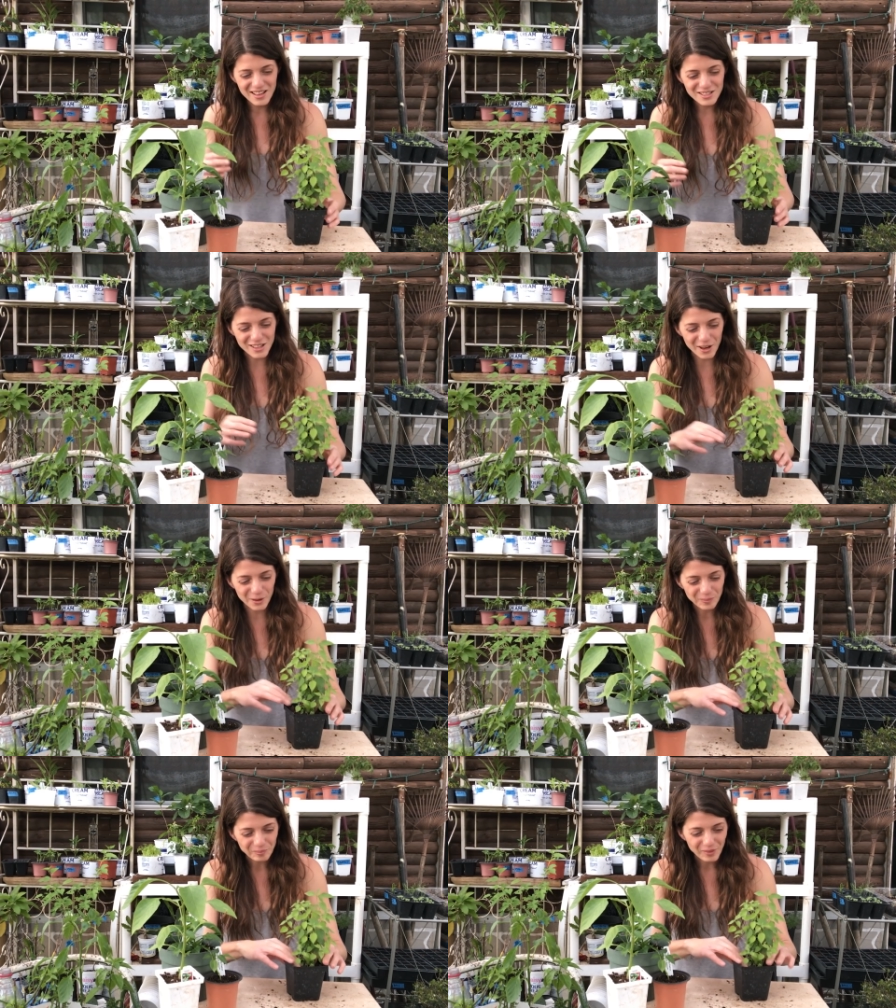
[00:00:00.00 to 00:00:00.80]

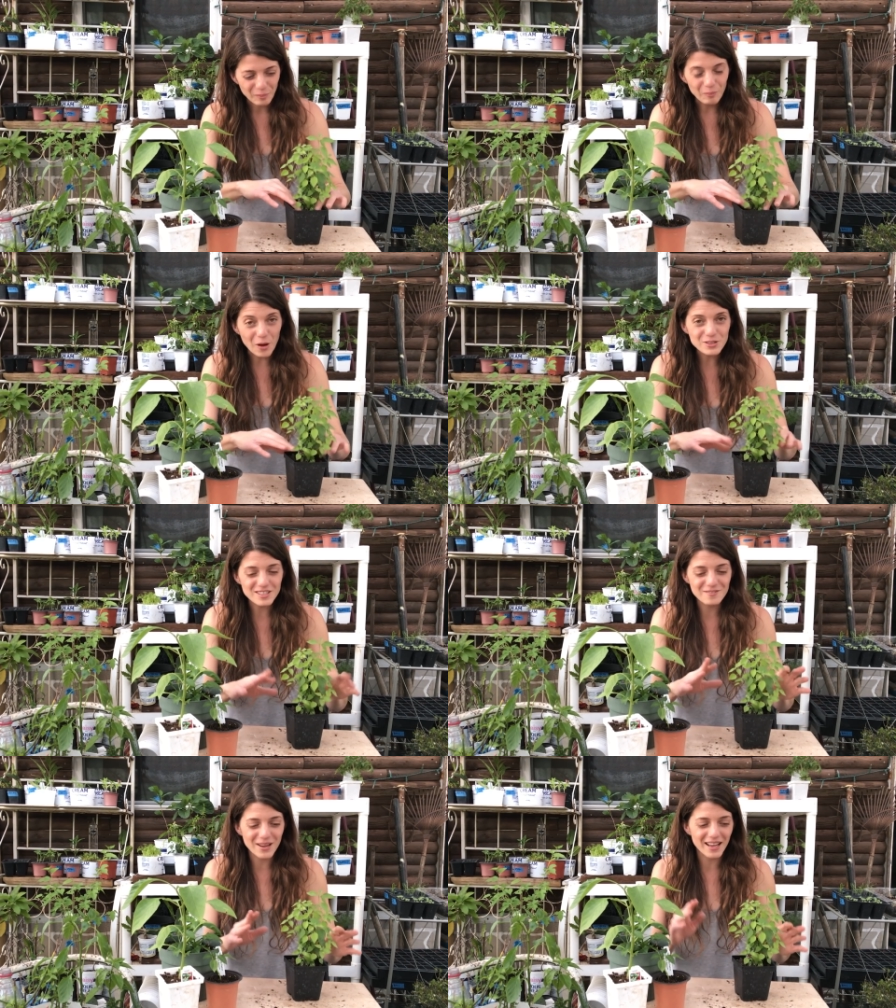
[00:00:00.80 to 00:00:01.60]
So most
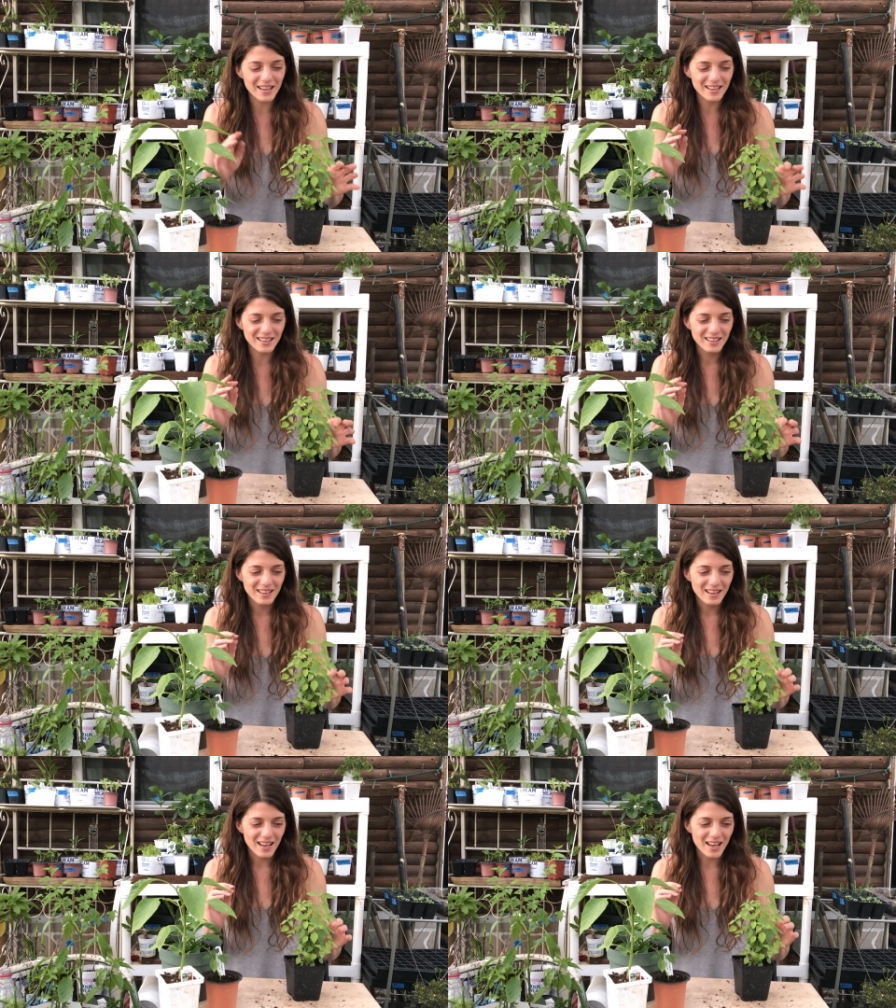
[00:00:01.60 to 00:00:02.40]
of my
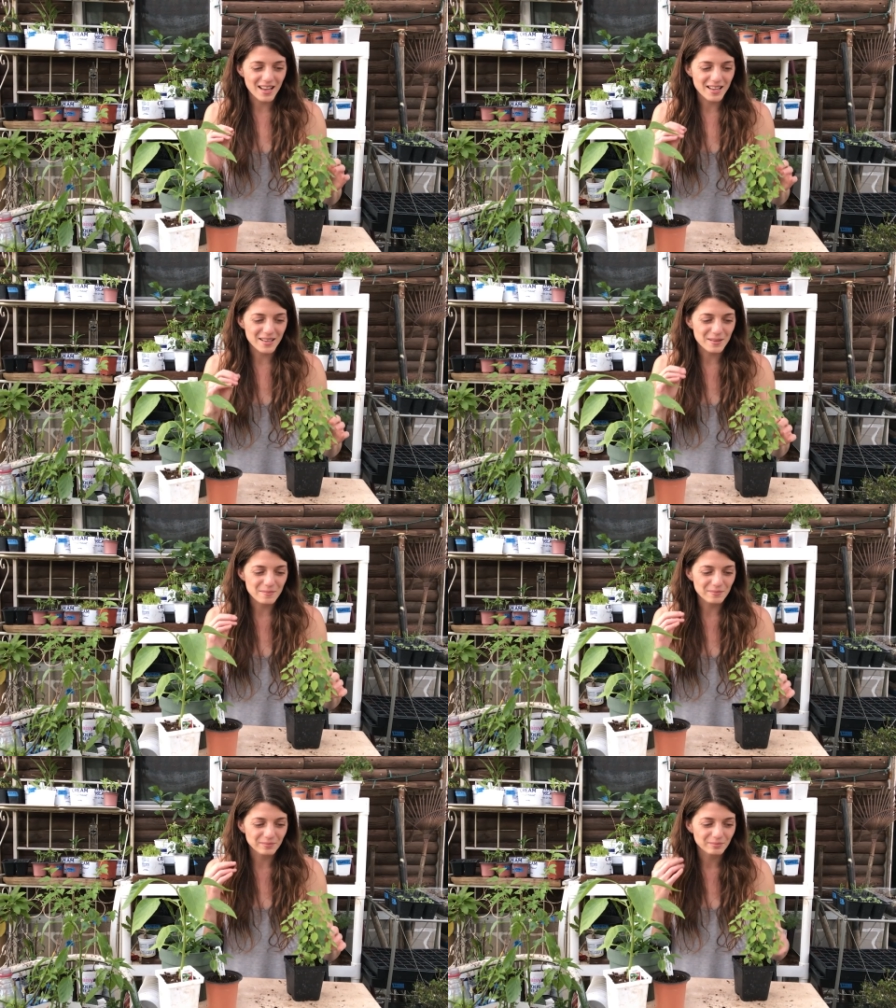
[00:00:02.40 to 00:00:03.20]

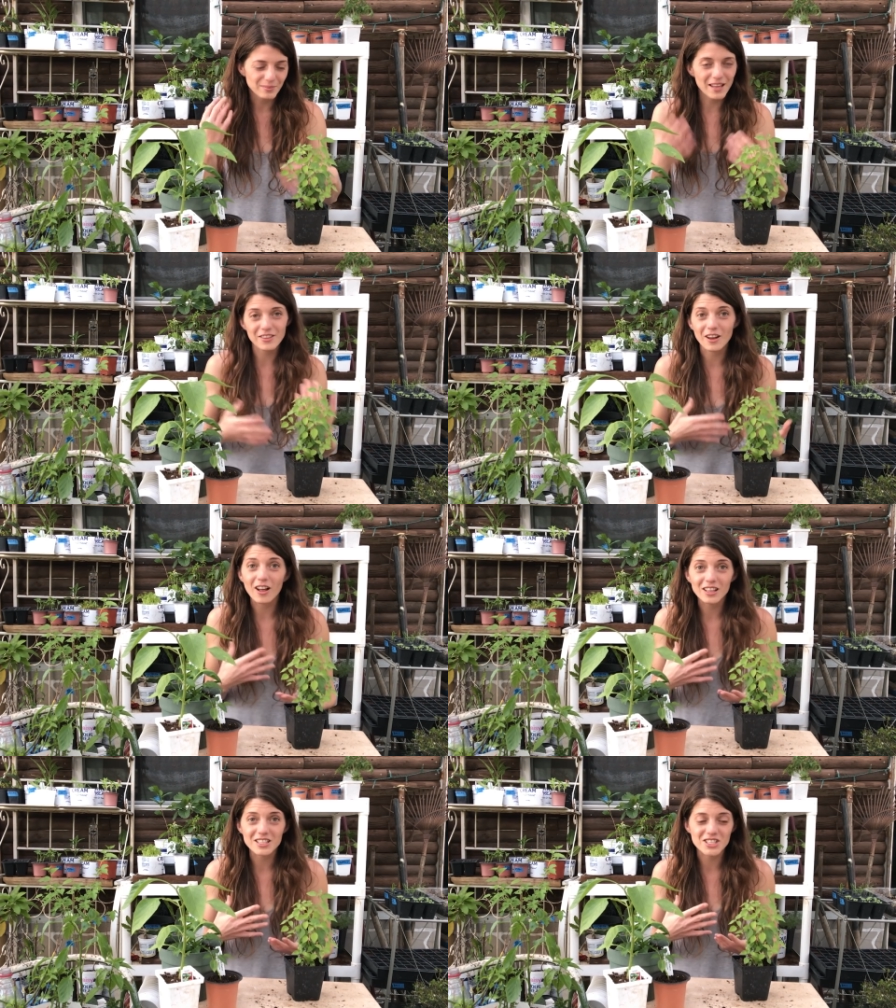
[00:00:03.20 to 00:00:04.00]
um,
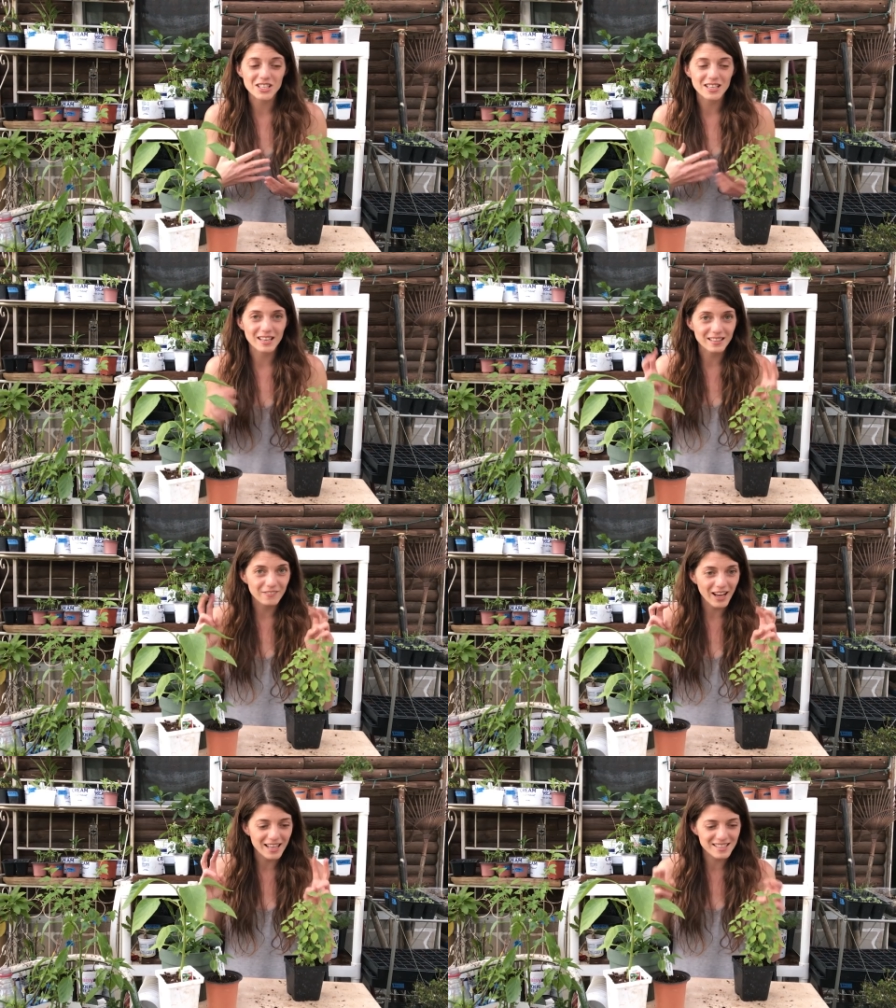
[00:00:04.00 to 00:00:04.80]
methodology and
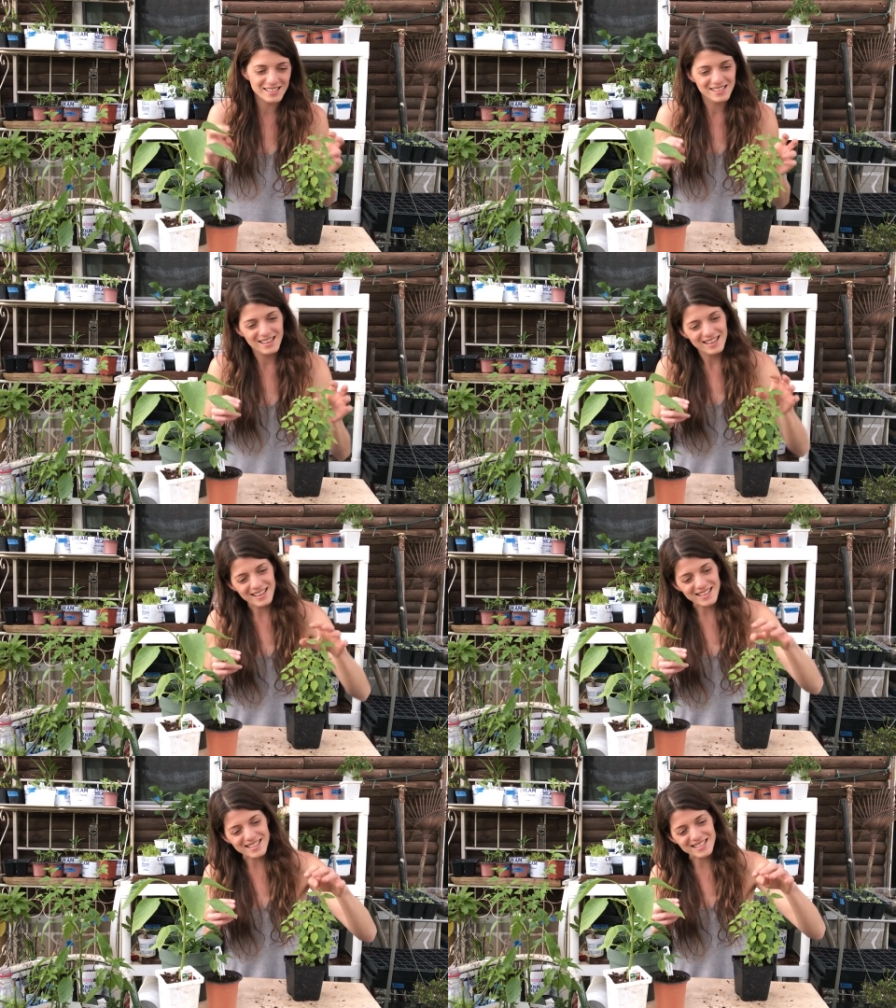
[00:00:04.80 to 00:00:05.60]
advice
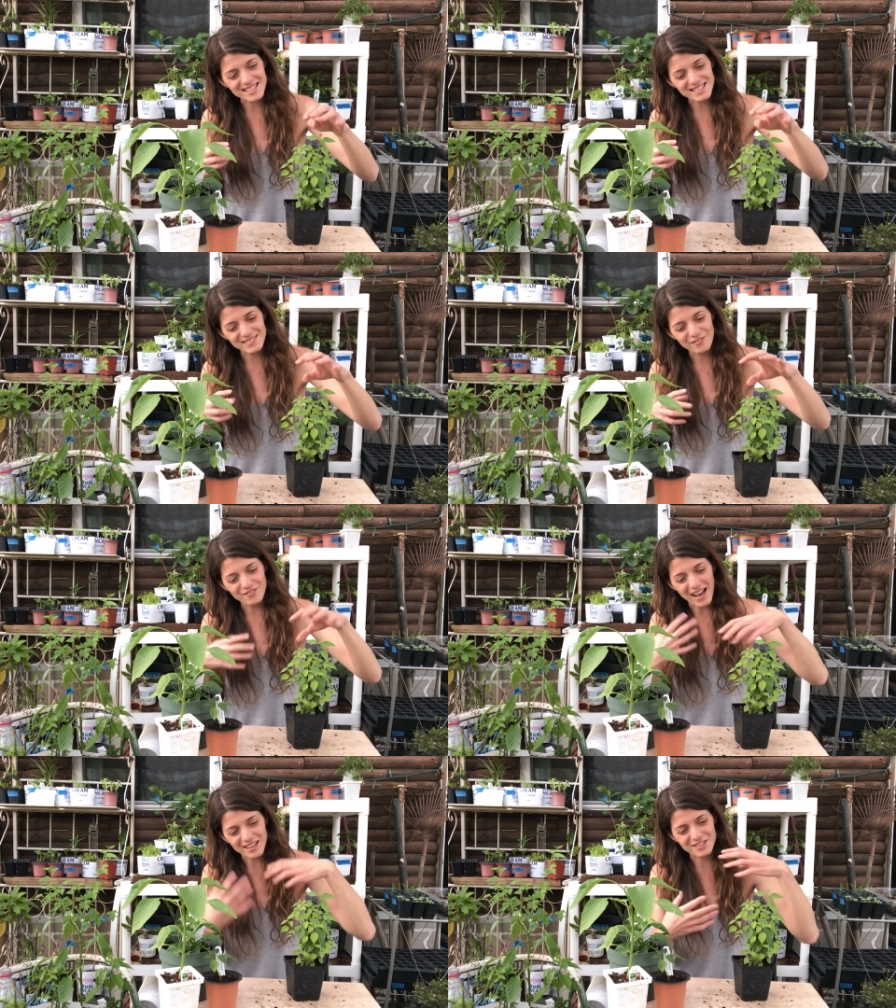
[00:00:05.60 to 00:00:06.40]
is
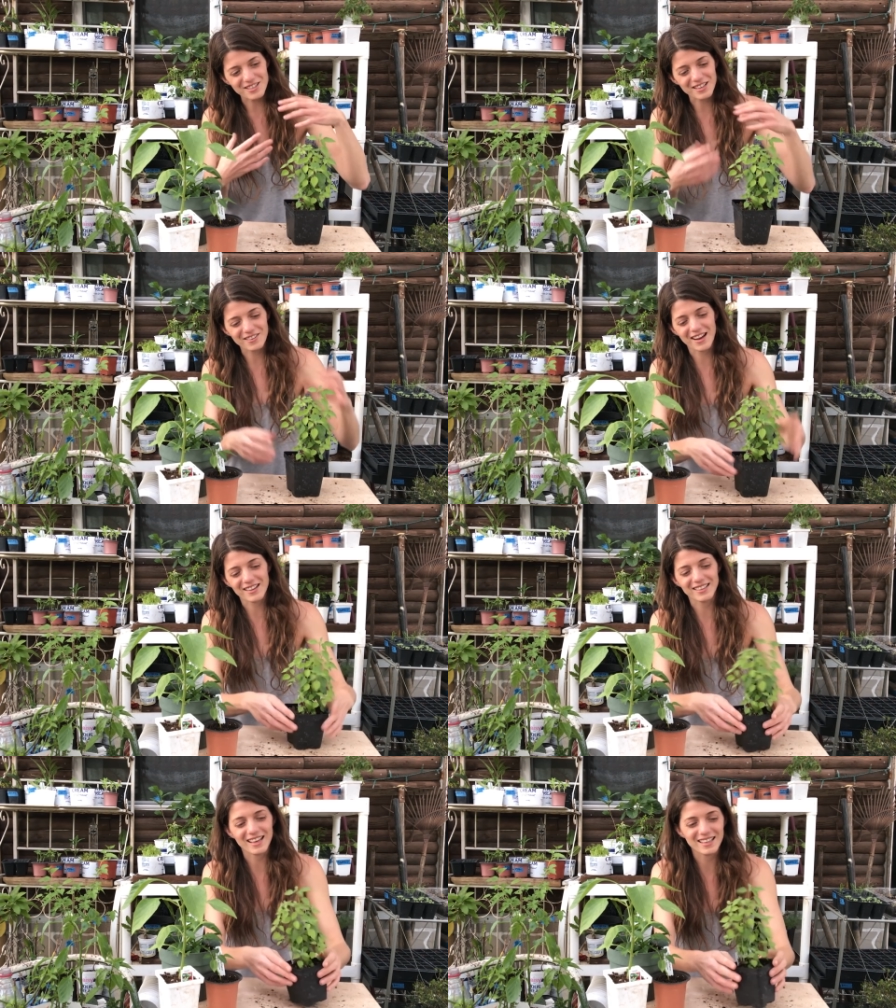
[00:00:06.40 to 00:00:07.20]
factoring
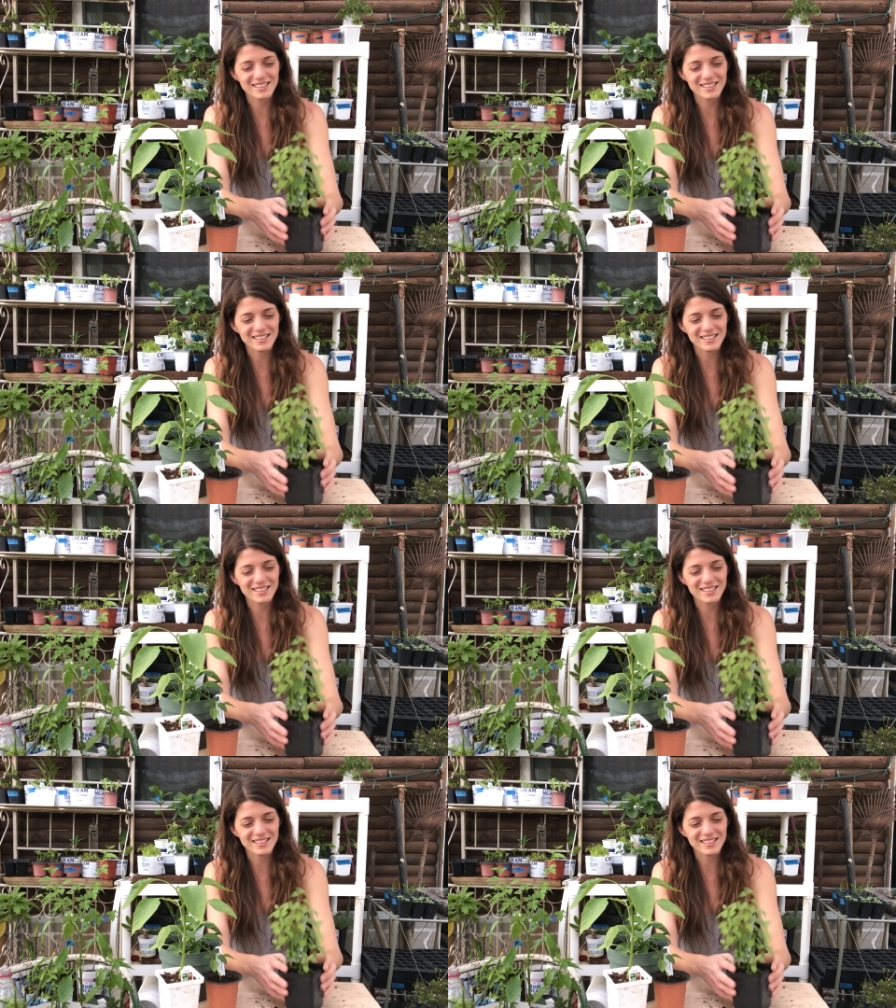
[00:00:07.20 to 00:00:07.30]
around that.